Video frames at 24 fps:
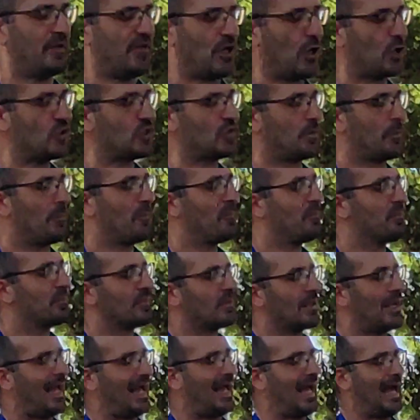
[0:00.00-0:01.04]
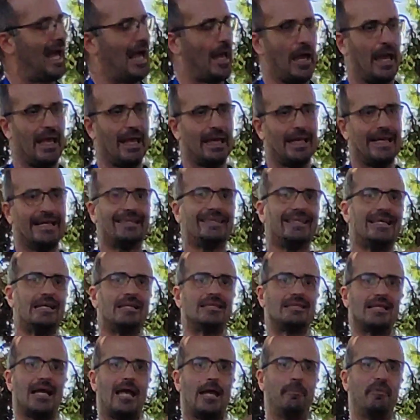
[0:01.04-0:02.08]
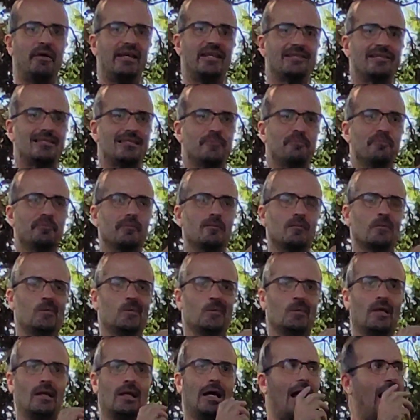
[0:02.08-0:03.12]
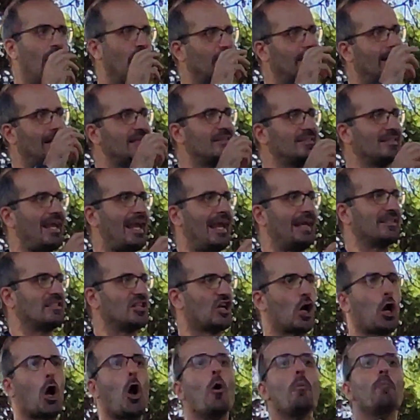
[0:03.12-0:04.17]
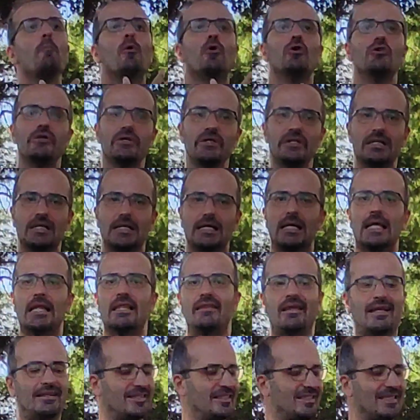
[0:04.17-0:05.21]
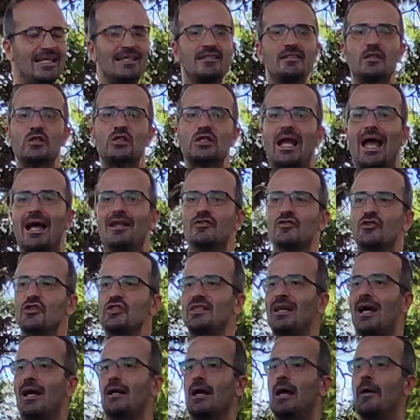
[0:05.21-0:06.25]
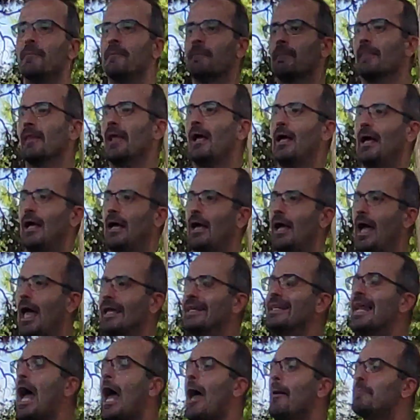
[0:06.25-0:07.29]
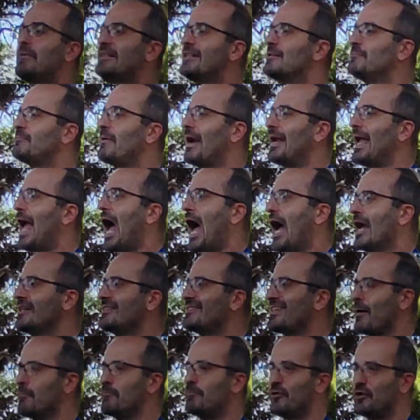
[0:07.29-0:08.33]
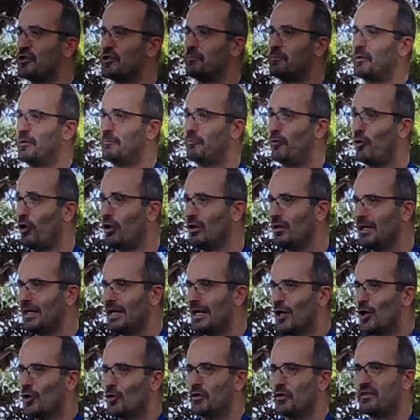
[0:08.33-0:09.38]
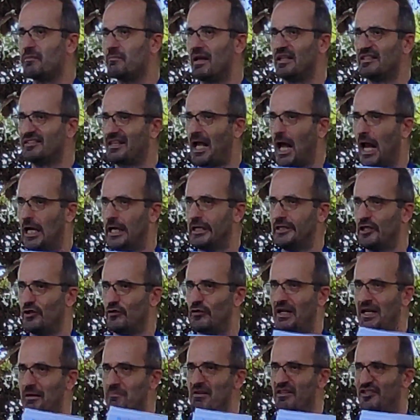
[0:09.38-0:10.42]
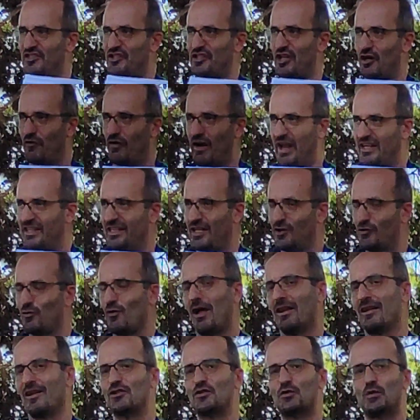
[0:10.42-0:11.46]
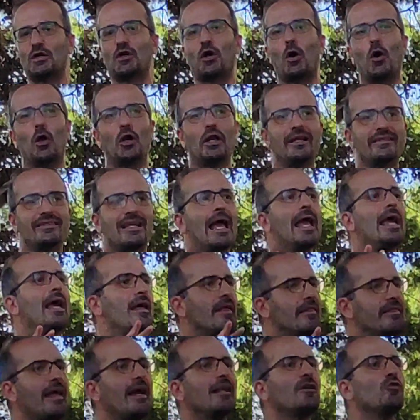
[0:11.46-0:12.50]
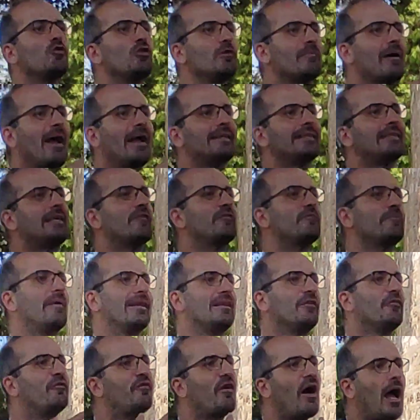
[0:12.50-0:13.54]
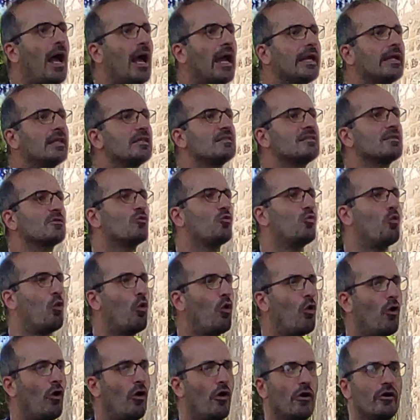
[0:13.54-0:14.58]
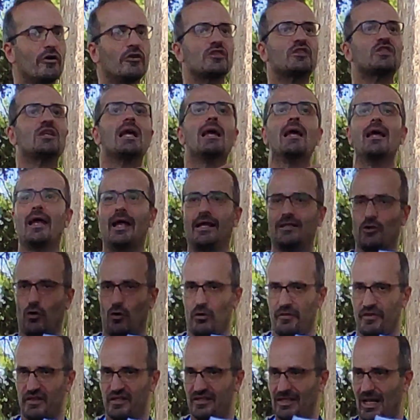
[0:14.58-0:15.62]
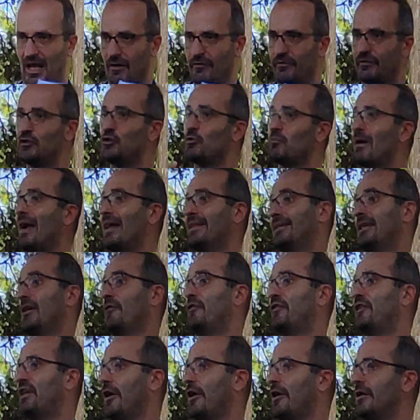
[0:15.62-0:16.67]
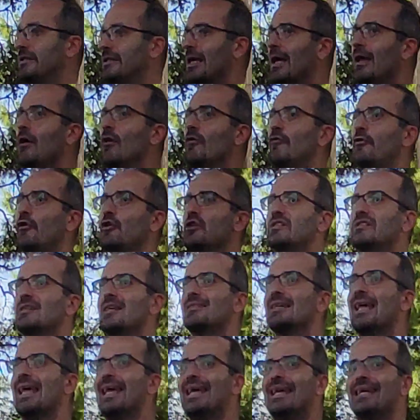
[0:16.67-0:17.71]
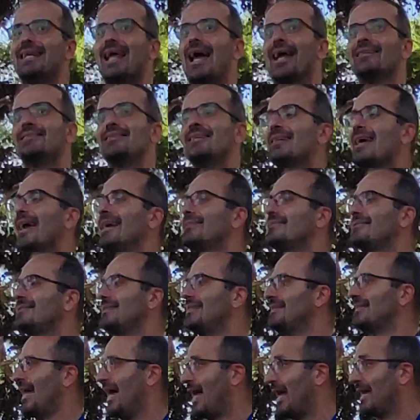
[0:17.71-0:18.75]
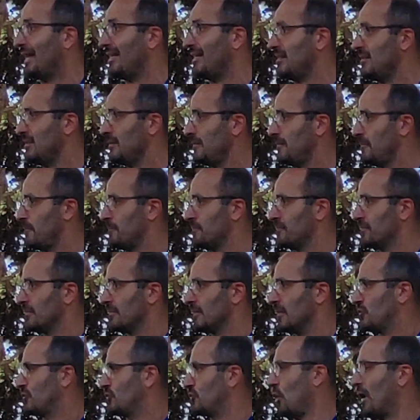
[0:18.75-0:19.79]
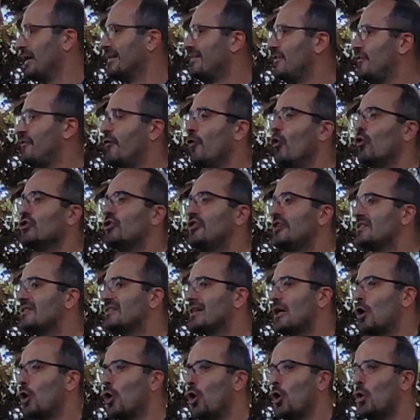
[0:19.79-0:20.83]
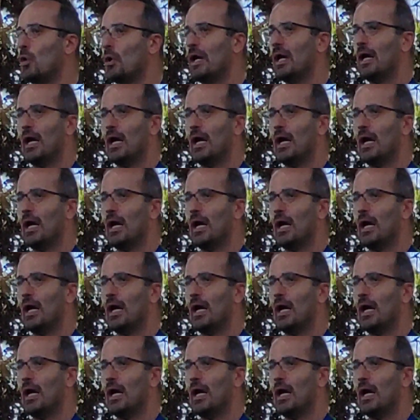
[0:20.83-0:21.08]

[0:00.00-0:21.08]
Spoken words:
Because it is a bit, how can I say it, common that since these countries are inhabited by high-tempered people with mentality really Mediterranean one, as we call it, then we might have many fights, wars, and all the stuff. You might have heard, for instance, in 1999, 24 years ago,